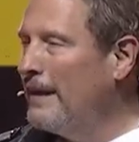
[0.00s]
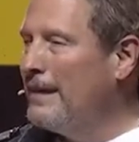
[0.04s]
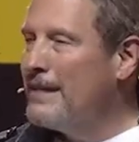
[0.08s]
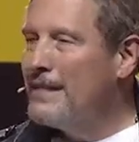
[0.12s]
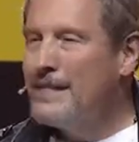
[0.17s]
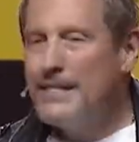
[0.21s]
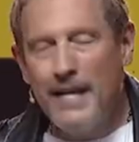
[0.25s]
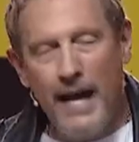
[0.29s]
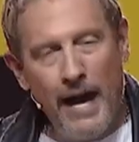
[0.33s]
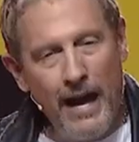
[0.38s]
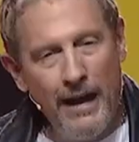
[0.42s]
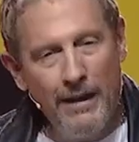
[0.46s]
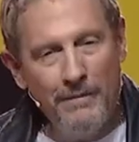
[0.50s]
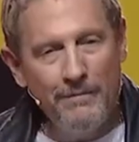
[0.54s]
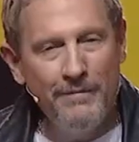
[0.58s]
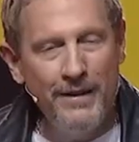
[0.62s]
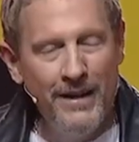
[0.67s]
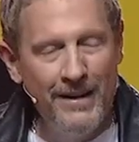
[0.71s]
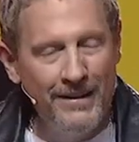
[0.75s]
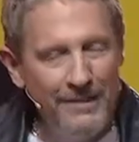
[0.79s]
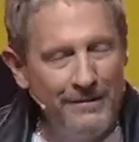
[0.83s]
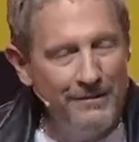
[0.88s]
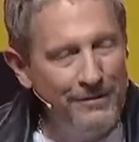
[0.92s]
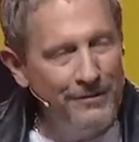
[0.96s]
time
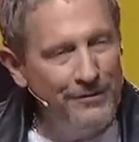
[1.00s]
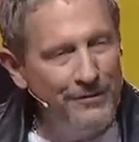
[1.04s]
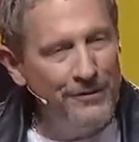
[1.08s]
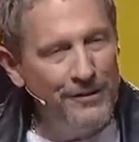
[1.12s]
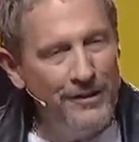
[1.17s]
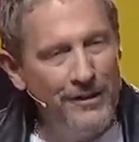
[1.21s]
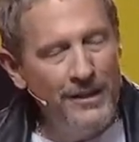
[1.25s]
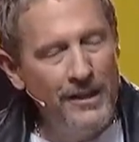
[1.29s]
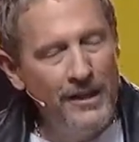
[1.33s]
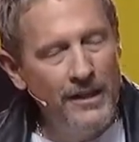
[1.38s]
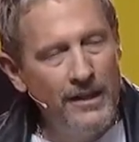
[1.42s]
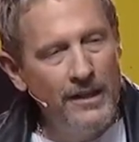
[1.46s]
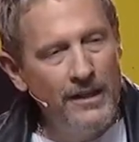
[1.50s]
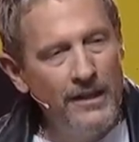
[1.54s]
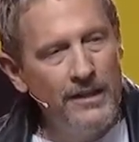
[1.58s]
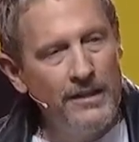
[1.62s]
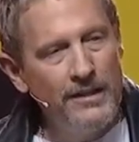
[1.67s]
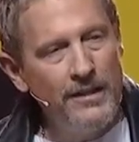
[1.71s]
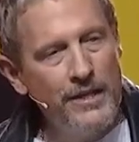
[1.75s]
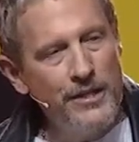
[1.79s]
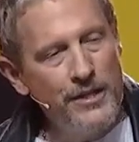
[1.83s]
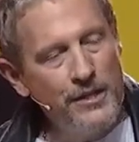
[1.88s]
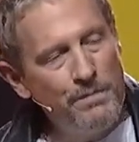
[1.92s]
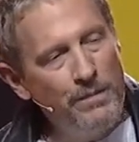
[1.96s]

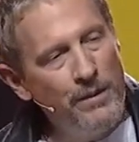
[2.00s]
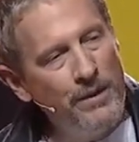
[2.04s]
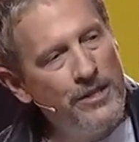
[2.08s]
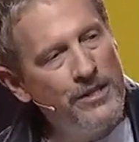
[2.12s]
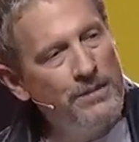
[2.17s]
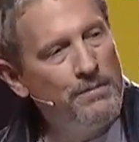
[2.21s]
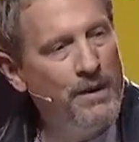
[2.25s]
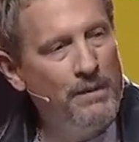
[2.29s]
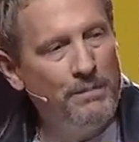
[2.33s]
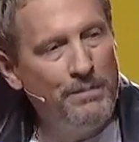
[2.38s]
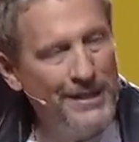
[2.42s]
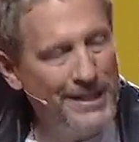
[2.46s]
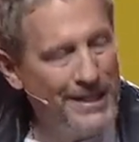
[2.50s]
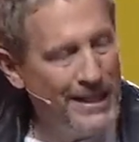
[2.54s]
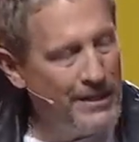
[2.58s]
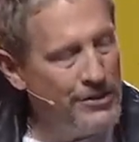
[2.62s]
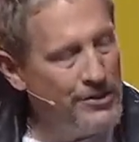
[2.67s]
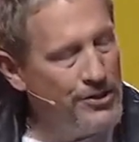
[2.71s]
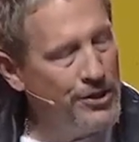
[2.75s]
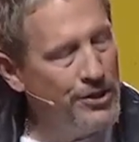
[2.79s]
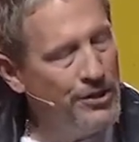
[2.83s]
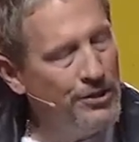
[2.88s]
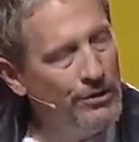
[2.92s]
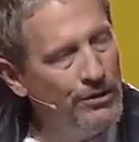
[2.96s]
to experience my
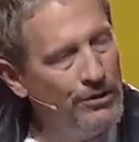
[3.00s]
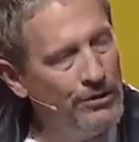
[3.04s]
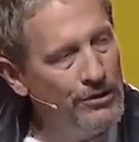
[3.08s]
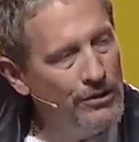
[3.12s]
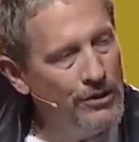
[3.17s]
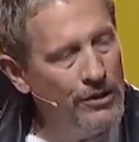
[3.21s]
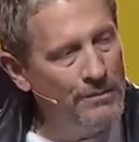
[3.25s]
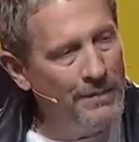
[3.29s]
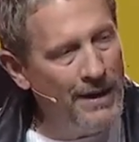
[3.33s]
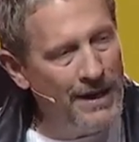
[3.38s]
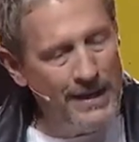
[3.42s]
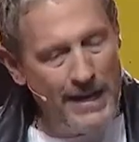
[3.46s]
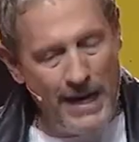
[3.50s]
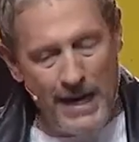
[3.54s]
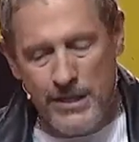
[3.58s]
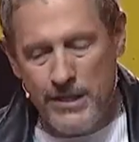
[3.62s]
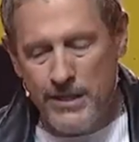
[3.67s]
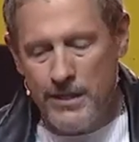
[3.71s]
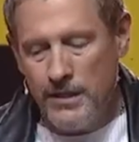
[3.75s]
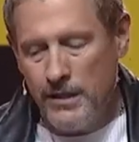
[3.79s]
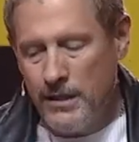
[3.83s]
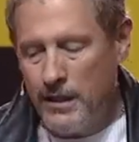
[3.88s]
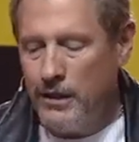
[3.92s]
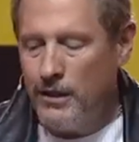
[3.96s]
potential or my
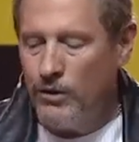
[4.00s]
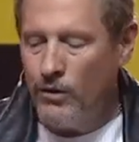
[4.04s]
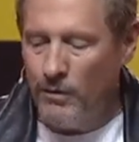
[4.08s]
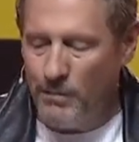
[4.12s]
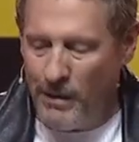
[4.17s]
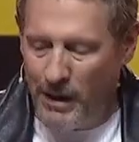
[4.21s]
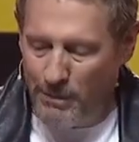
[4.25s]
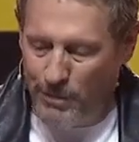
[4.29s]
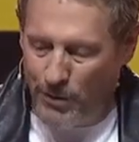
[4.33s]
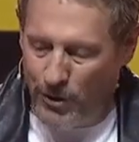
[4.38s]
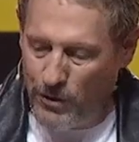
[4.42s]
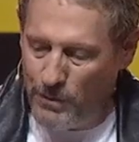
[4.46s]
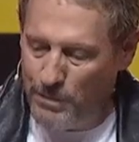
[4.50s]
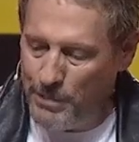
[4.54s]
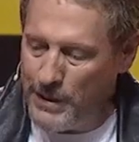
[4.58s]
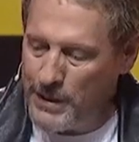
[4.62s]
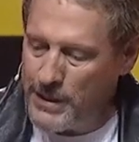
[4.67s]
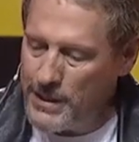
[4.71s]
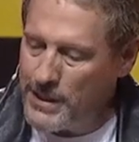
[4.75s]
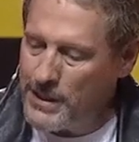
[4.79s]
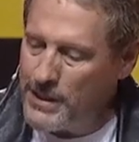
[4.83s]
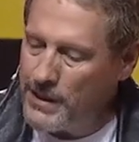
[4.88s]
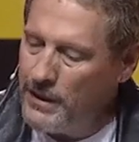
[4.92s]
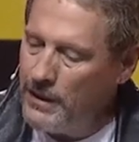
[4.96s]
destiny or my
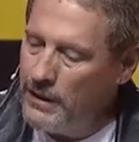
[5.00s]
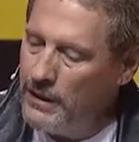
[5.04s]
purpose?